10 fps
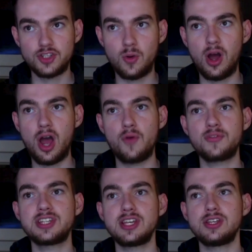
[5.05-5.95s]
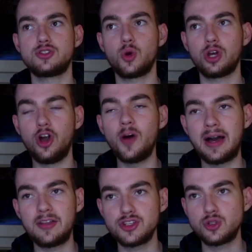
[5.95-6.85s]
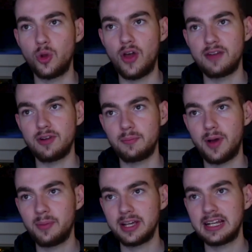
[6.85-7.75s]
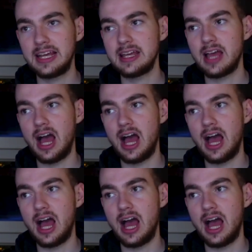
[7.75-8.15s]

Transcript: So I obviously talk a lot about the store that I run publicly